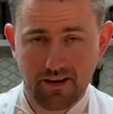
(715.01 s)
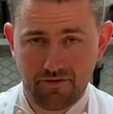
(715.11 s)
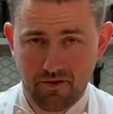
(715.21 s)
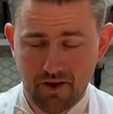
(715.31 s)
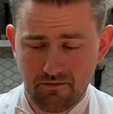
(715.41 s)
of
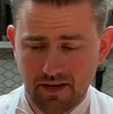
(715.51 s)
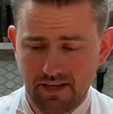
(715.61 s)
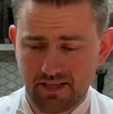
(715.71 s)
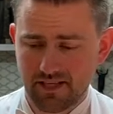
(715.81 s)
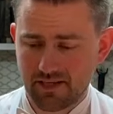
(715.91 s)
fine
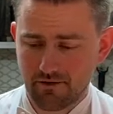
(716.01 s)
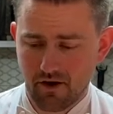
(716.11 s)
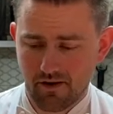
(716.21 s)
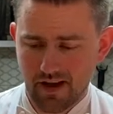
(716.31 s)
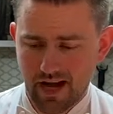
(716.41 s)
beans and
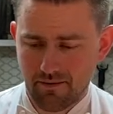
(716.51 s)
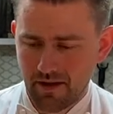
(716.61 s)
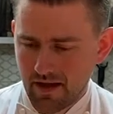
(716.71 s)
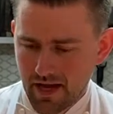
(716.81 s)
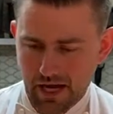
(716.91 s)
serrano ham,
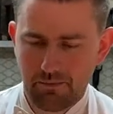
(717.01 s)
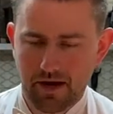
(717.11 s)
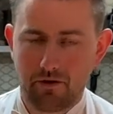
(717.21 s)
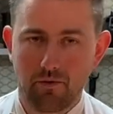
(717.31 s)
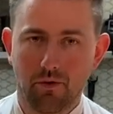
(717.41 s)

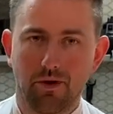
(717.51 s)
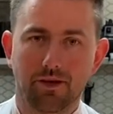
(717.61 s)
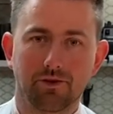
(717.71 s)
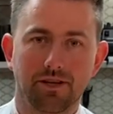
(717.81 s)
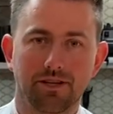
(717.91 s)
pickle walnut
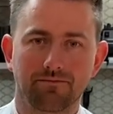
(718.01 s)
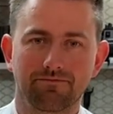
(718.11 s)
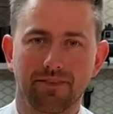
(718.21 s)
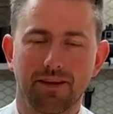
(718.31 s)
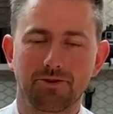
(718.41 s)
dressing.
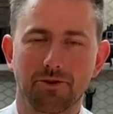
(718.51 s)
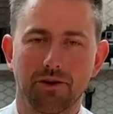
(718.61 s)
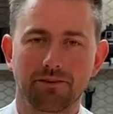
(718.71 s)
Enjoy.